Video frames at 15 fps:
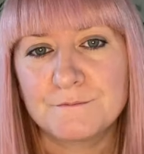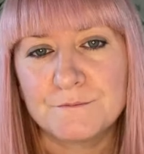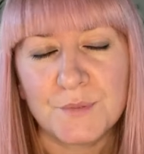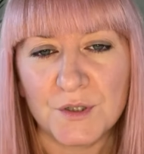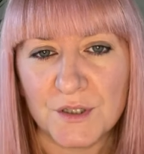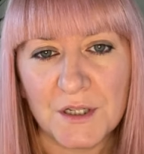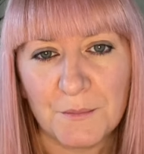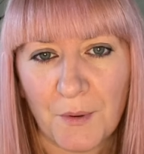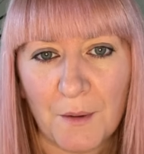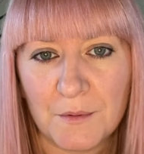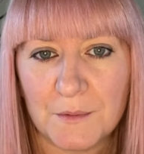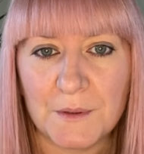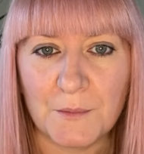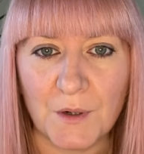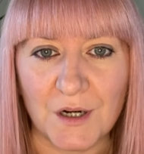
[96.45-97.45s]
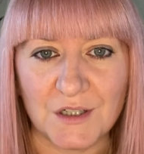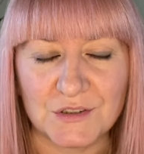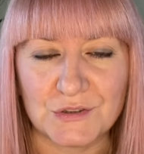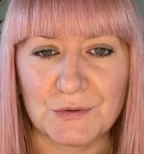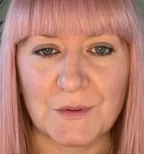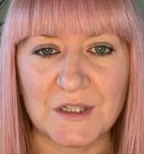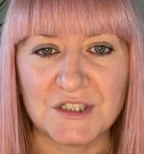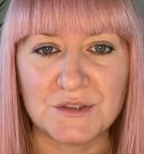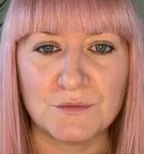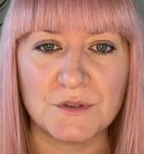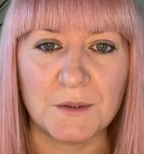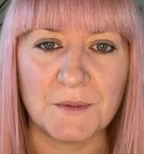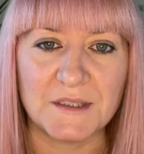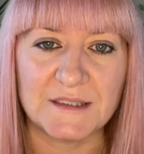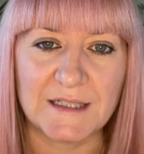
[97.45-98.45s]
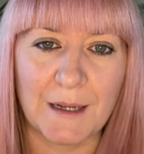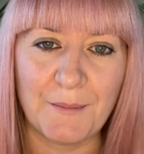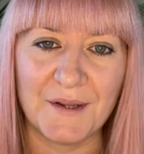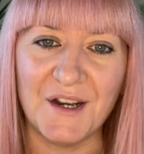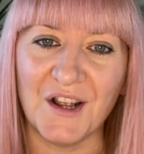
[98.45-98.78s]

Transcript: But it probably was, otherwise you wouldn't have been tapping